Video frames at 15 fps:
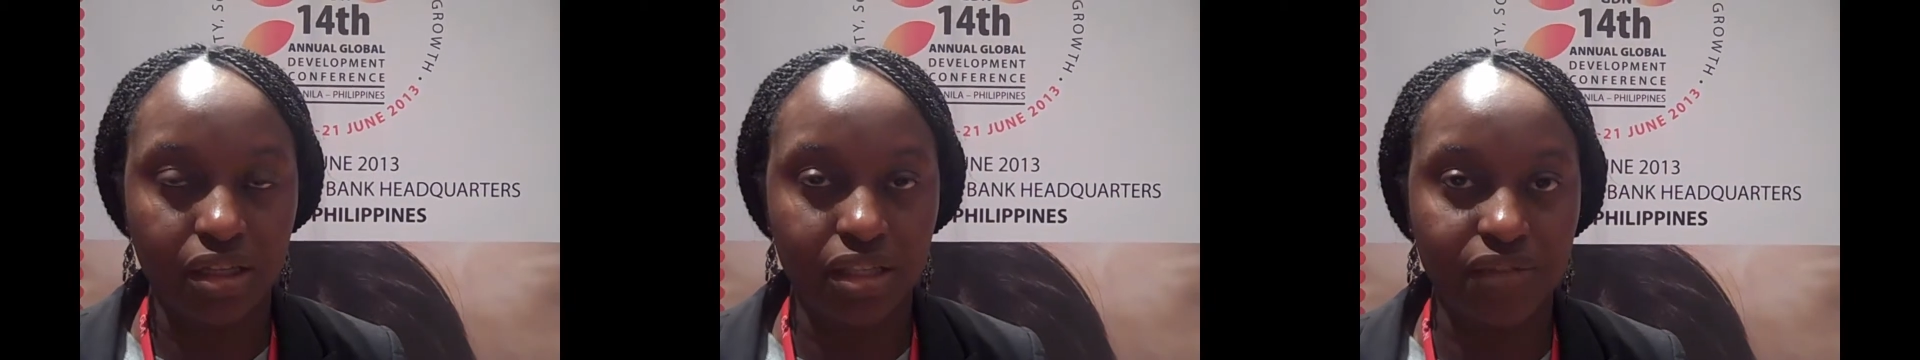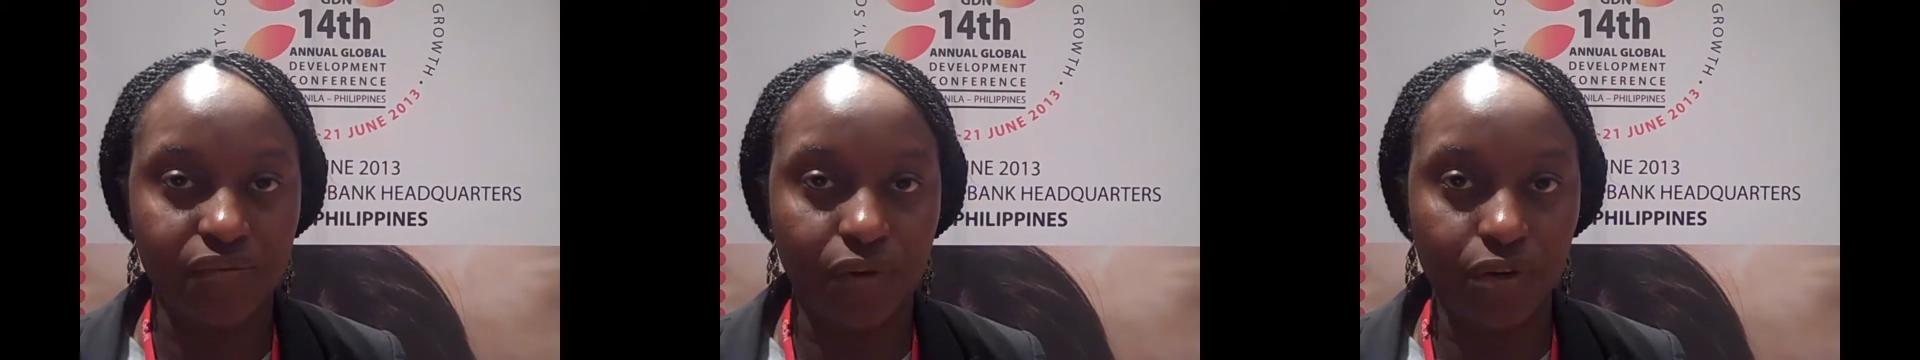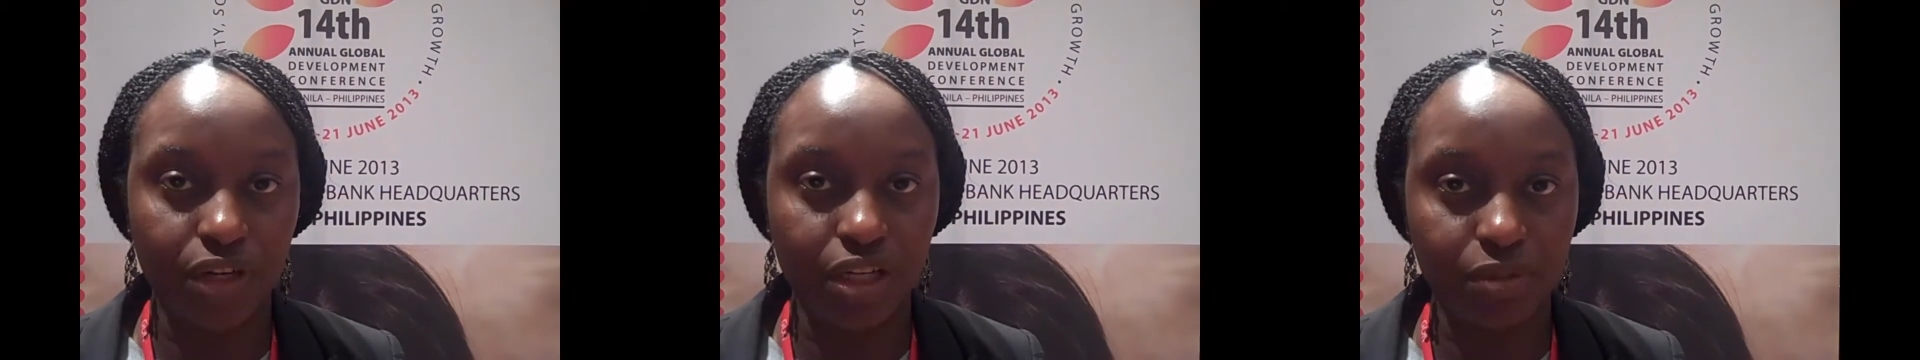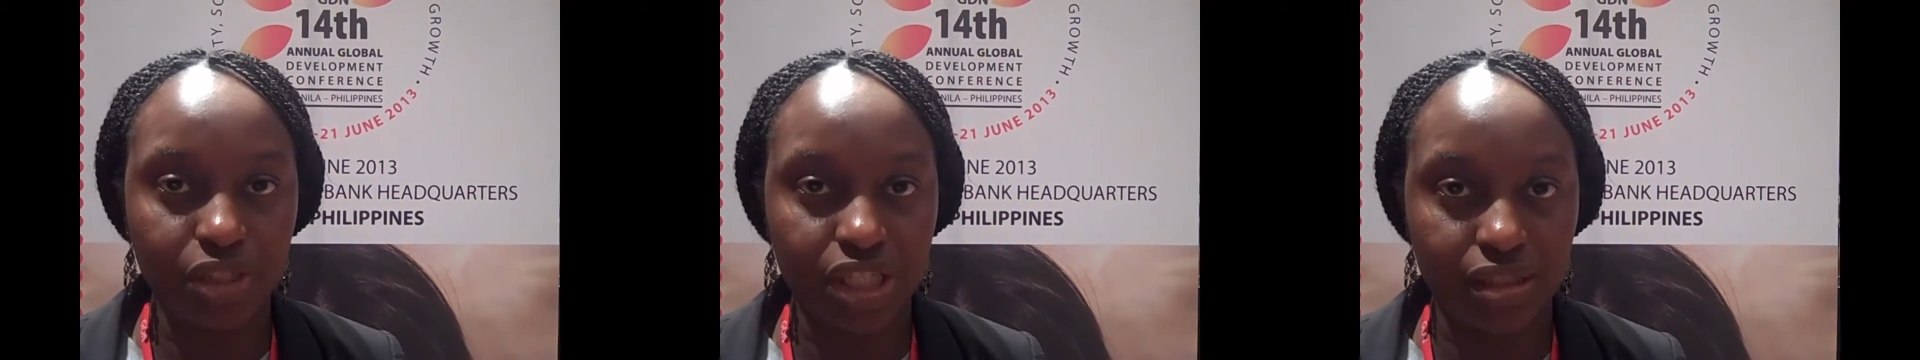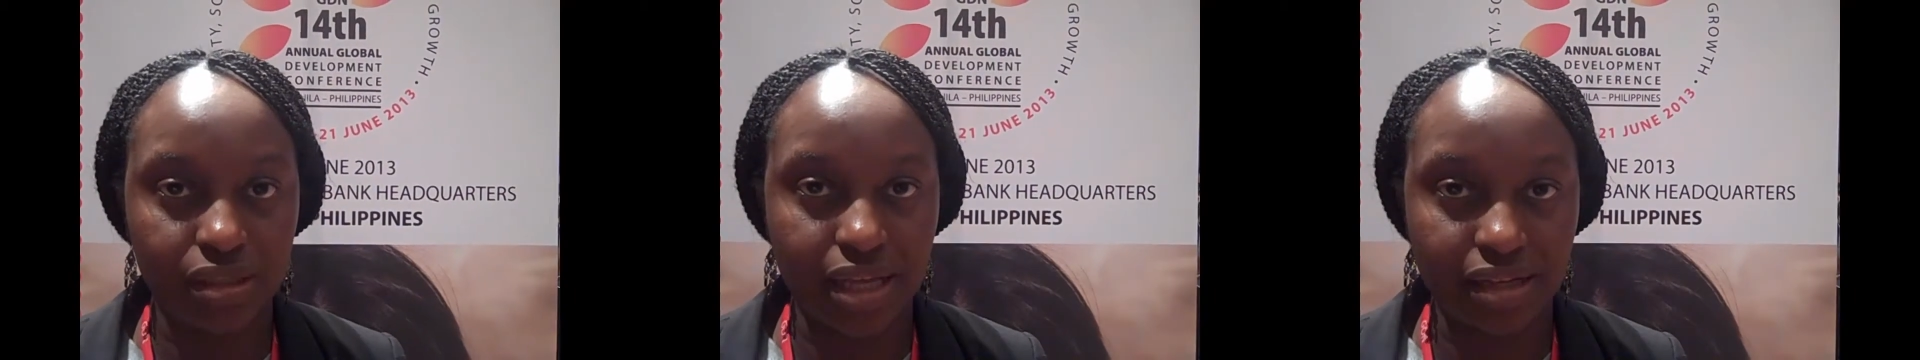there's very
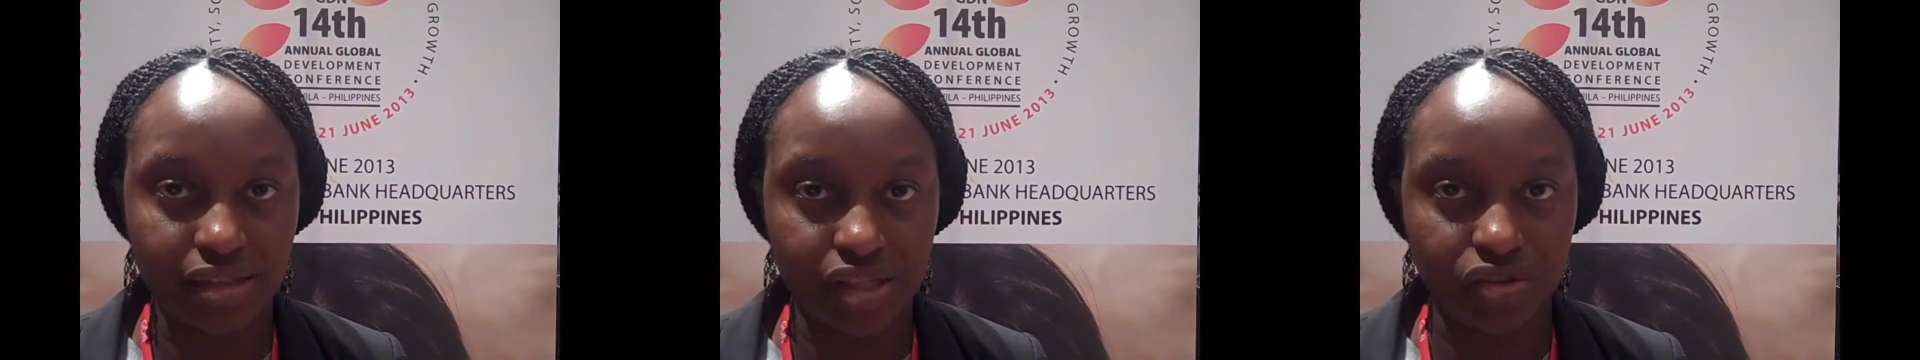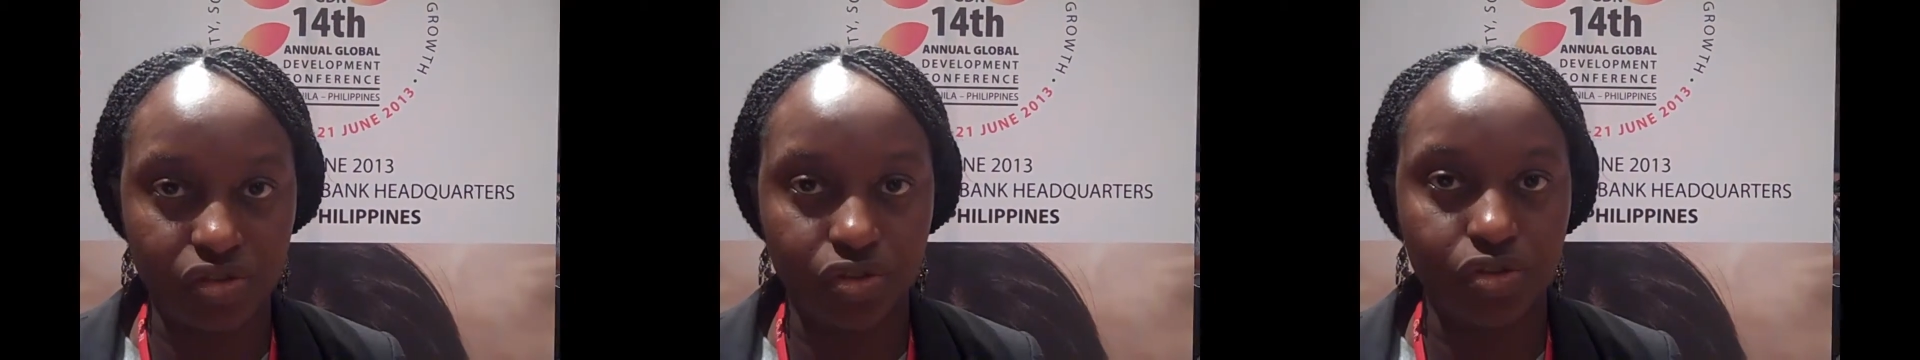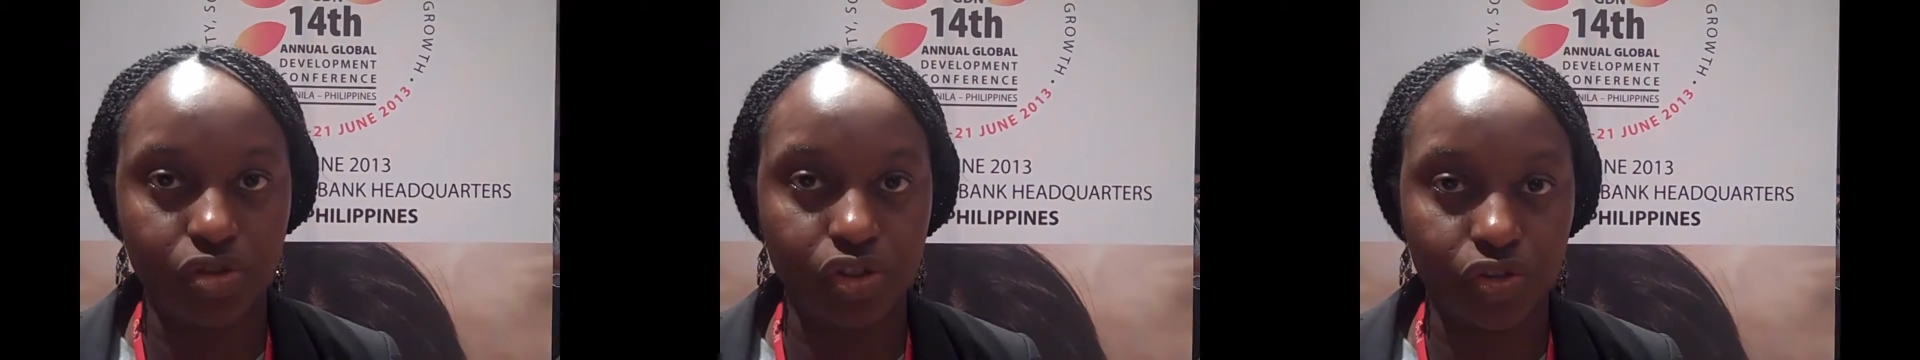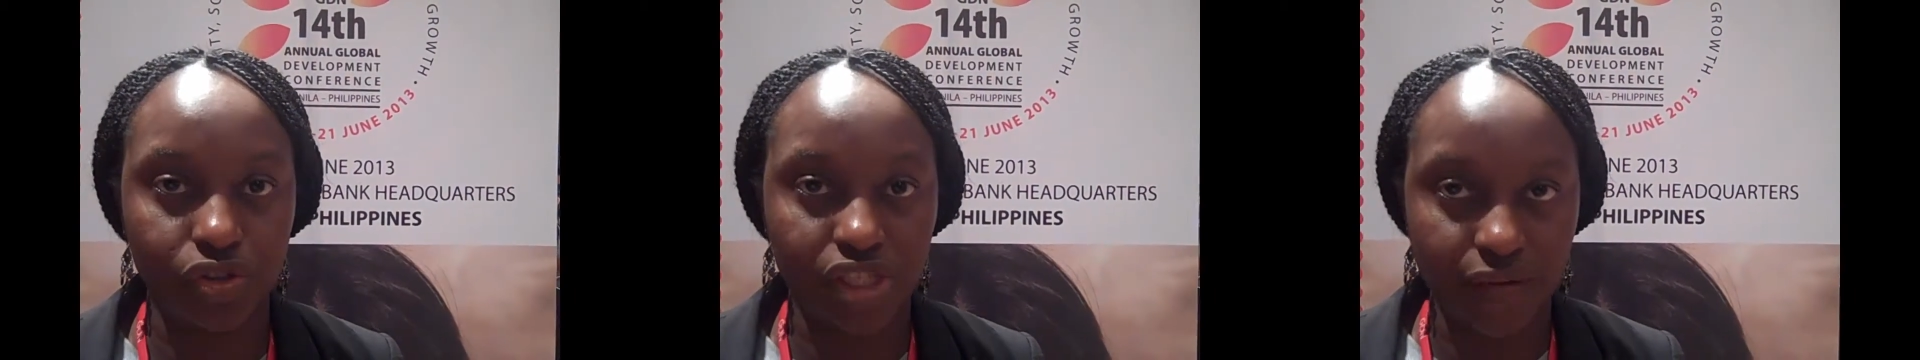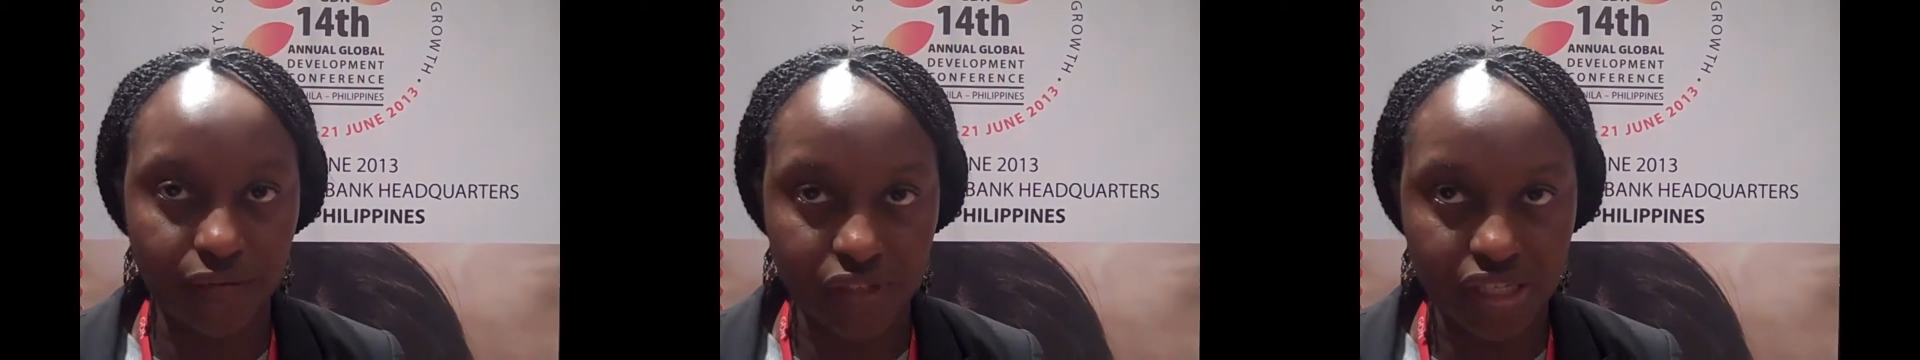limited access to social
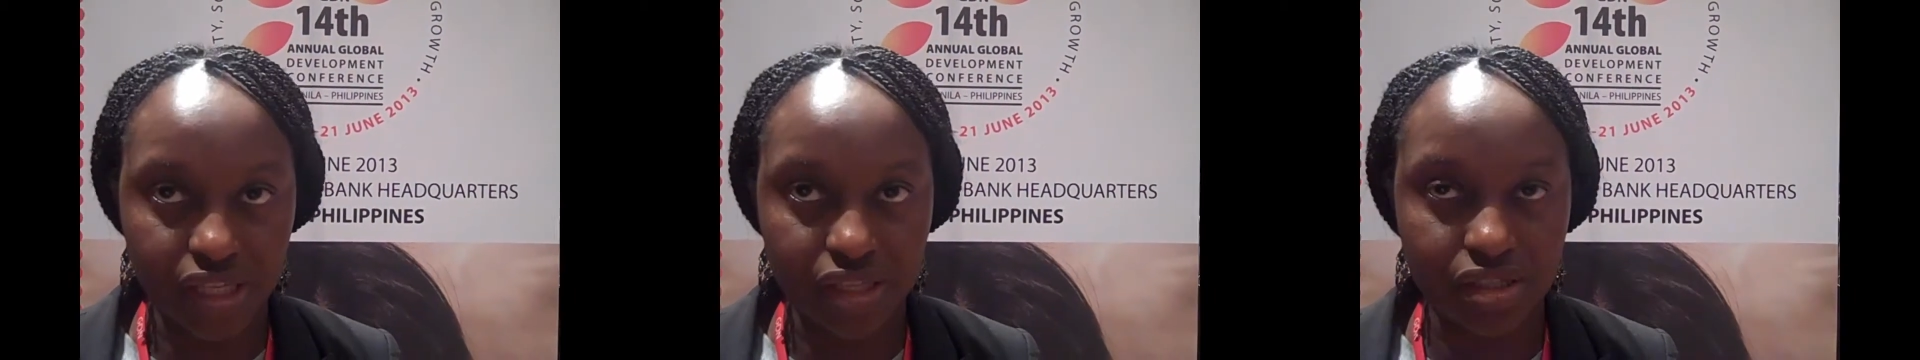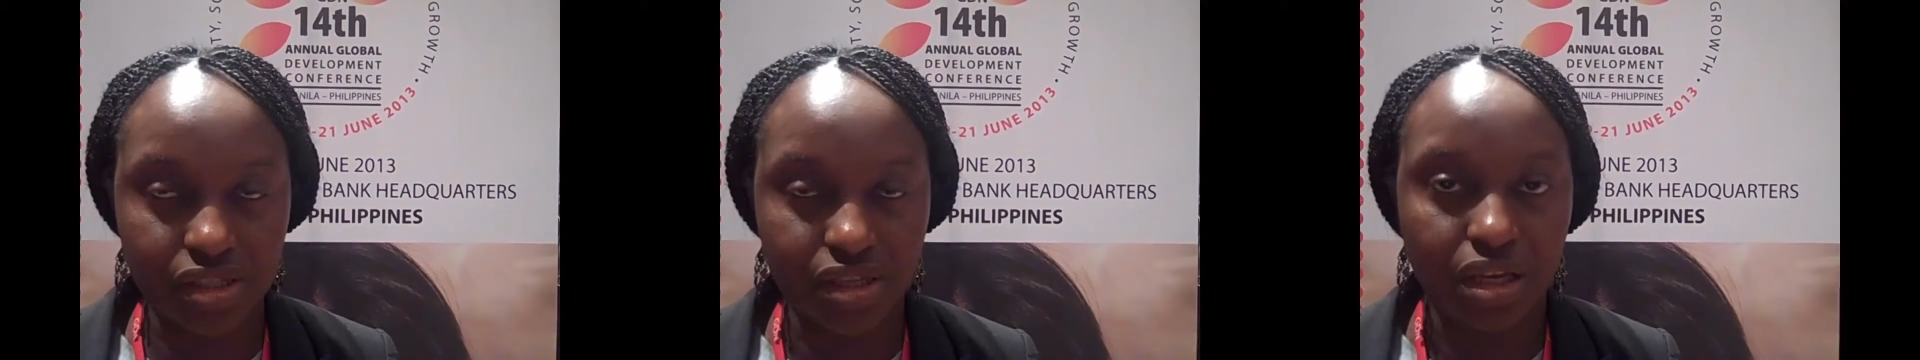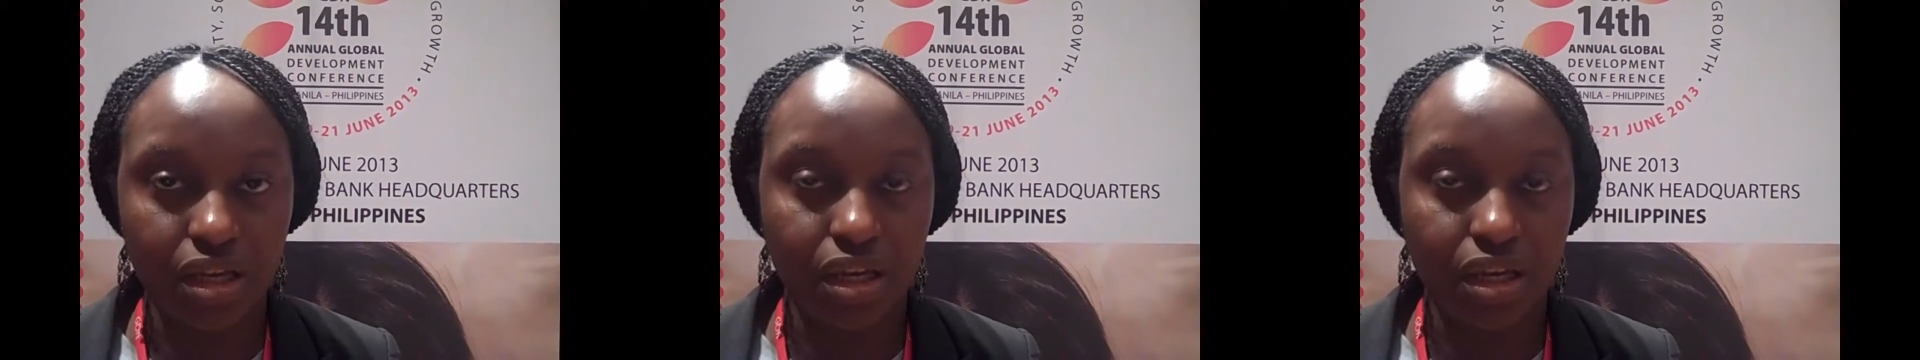services,